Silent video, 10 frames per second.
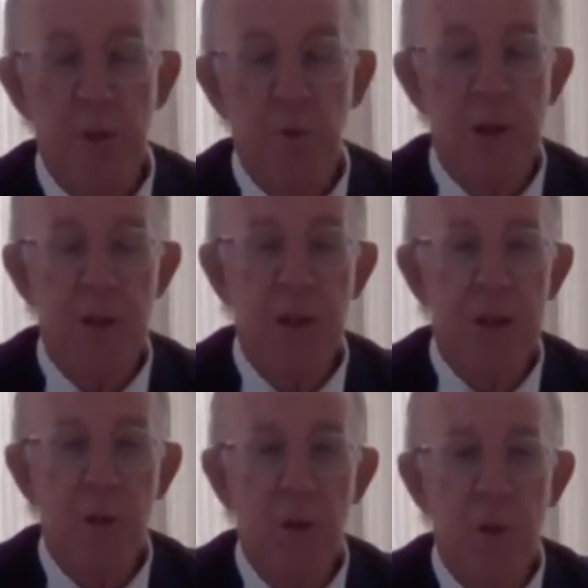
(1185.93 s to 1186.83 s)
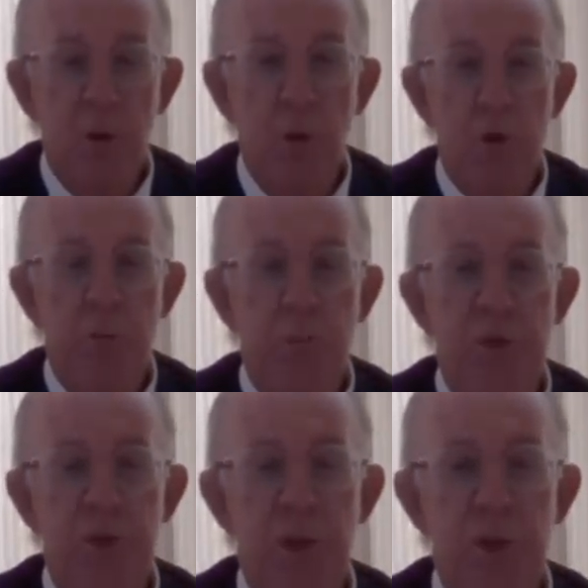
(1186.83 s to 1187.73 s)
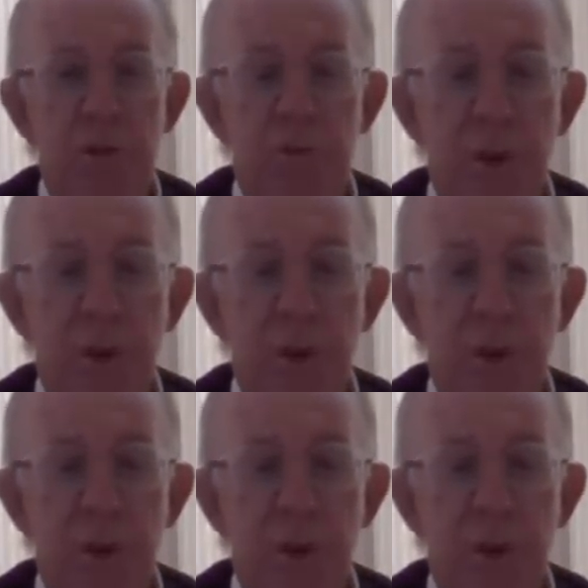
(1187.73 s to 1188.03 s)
But once again, your lordship will search in